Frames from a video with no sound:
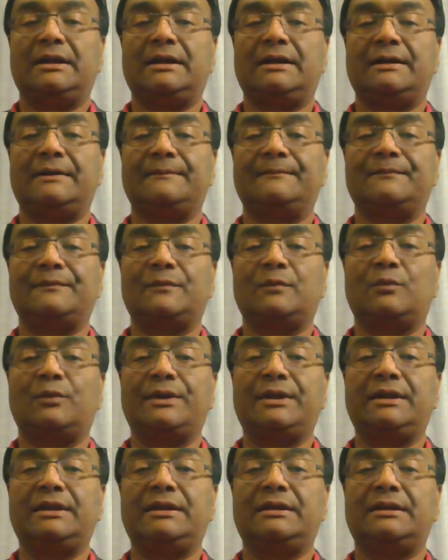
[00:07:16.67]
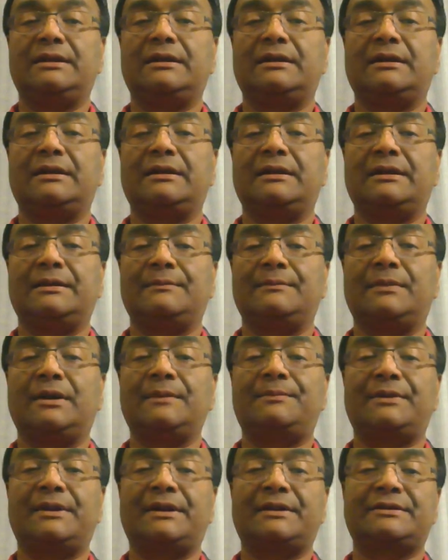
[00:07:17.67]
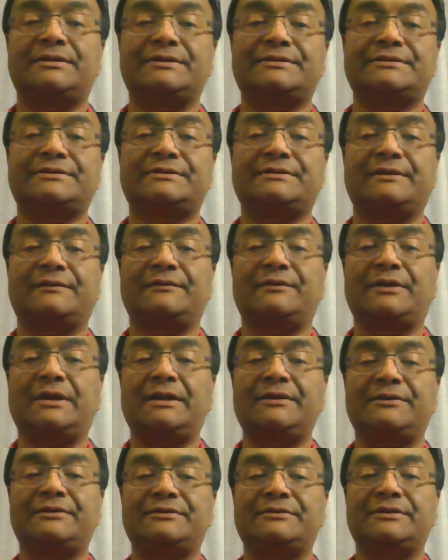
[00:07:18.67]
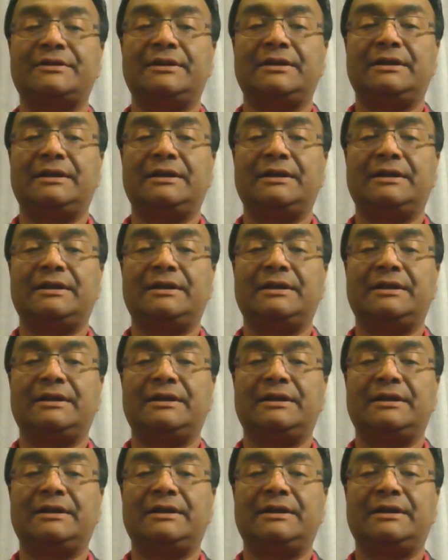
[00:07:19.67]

We, in my practice, have gathered